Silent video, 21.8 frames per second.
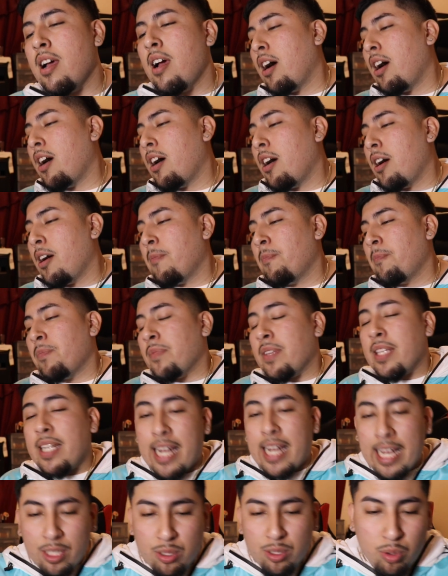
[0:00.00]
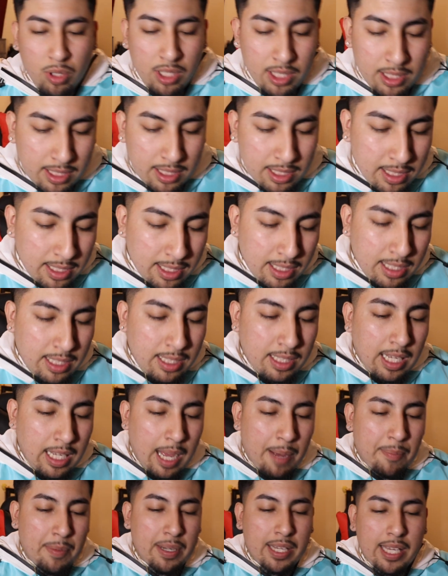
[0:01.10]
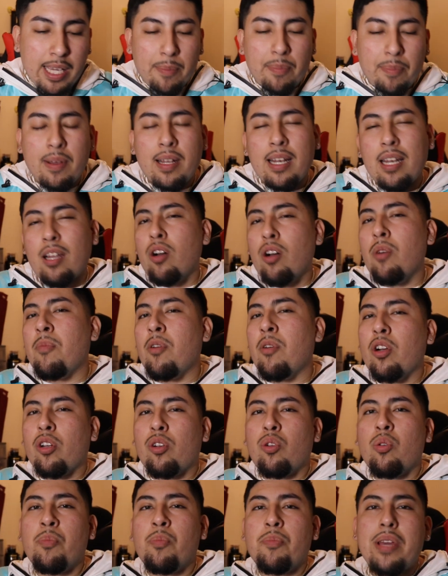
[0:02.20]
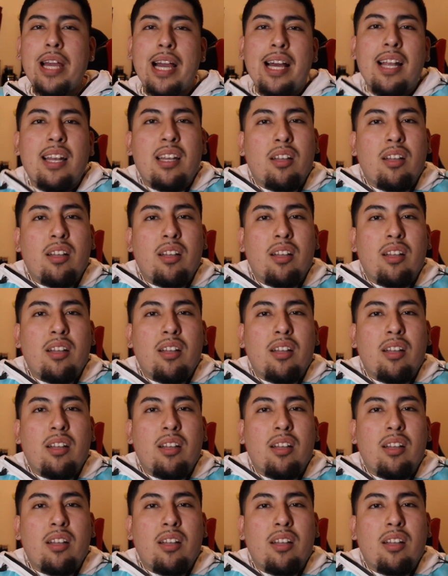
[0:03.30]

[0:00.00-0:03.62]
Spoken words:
The next one, I'm gonna keep a little more cumbia,